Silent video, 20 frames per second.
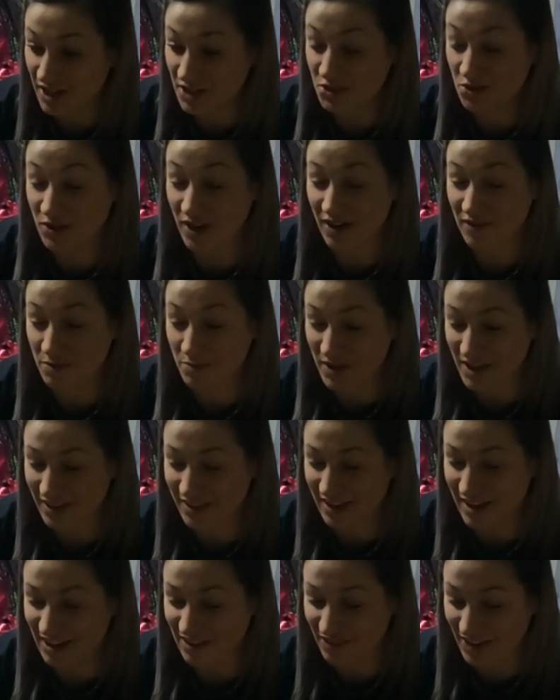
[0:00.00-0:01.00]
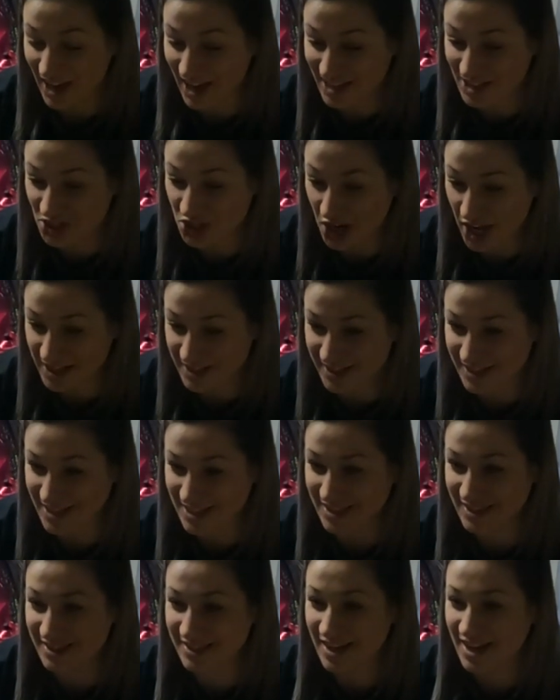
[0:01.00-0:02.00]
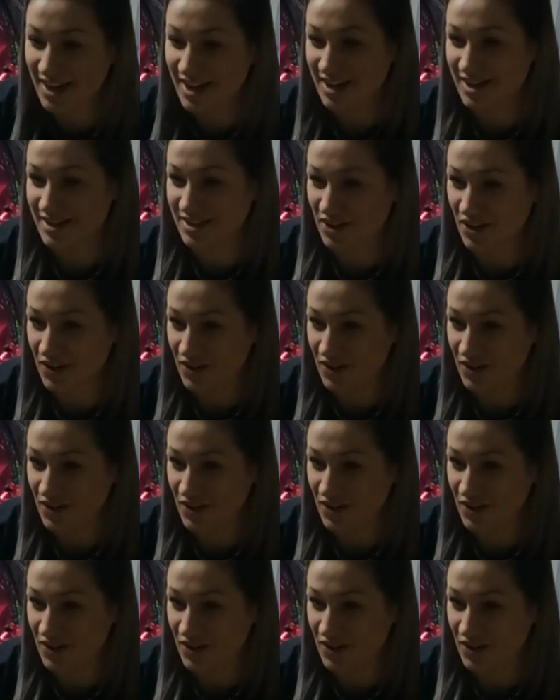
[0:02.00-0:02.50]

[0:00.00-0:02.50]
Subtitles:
I do have a big thing for X chassis. So